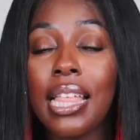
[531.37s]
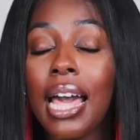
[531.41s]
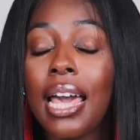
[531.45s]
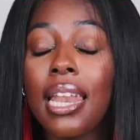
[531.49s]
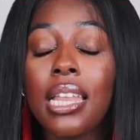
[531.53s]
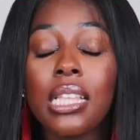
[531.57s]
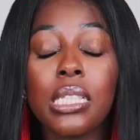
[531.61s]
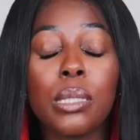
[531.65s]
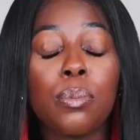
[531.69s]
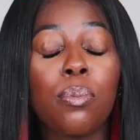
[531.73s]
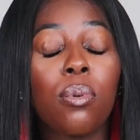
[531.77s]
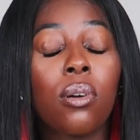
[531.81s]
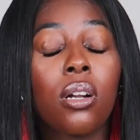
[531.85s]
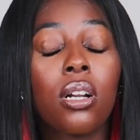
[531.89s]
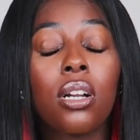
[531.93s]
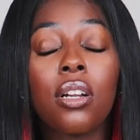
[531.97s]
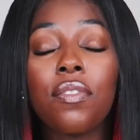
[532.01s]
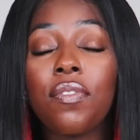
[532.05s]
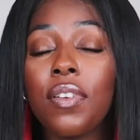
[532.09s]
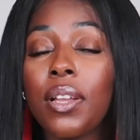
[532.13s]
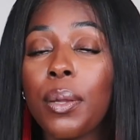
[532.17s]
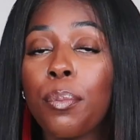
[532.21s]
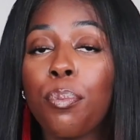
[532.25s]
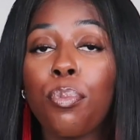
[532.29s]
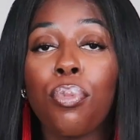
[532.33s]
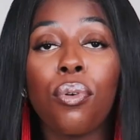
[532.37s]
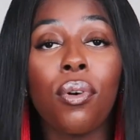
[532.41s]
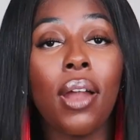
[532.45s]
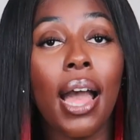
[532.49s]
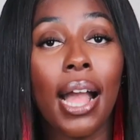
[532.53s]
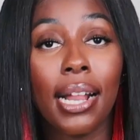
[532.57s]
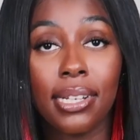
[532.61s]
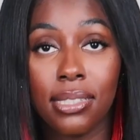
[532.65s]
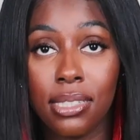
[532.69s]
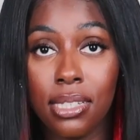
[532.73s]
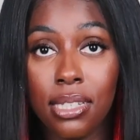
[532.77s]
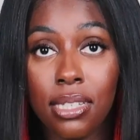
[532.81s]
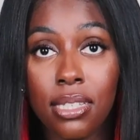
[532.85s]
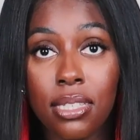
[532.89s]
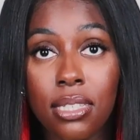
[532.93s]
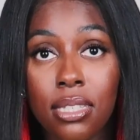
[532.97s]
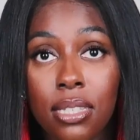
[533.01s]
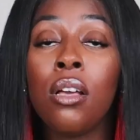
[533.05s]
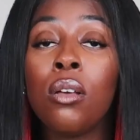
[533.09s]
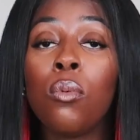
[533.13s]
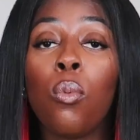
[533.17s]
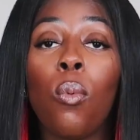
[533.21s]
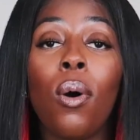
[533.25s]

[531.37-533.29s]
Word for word: that is perfect practice.